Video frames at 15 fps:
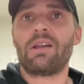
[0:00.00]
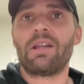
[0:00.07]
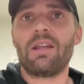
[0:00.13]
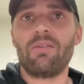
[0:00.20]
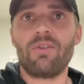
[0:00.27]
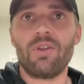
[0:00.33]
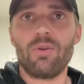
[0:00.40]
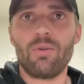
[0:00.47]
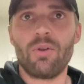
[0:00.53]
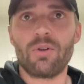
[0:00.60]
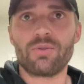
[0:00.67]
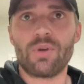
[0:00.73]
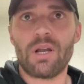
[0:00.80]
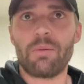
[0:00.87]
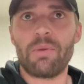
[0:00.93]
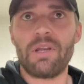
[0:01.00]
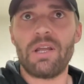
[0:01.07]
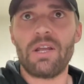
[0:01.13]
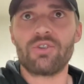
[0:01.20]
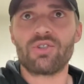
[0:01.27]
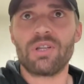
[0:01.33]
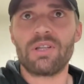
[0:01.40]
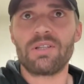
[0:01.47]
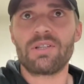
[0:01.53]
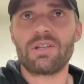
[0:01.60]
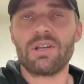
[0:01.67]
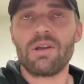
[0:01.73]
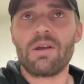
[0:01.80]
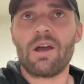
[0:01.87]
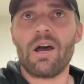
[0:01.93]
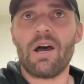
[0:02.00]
giving you those recommendations.